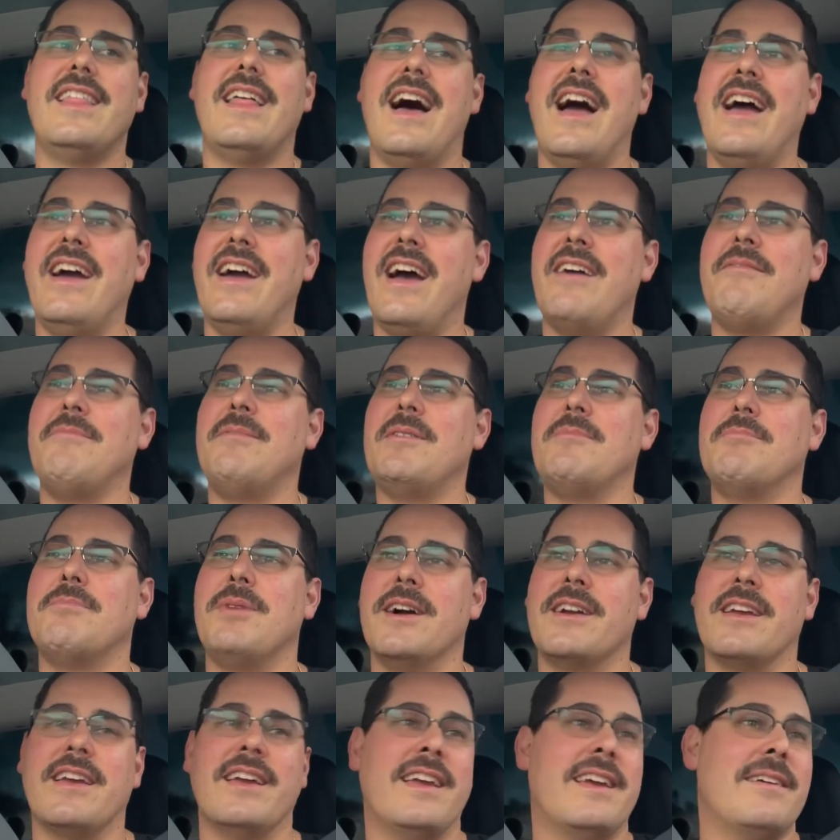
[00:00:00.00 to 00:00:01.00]
I've been
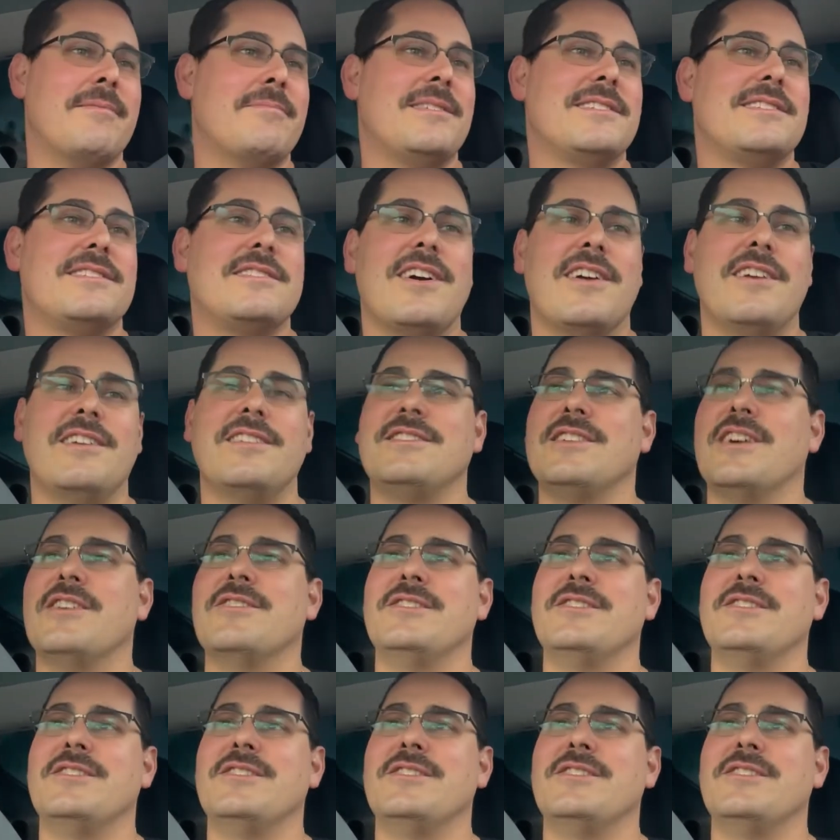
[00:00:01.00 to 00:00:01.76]
bugging him to start his own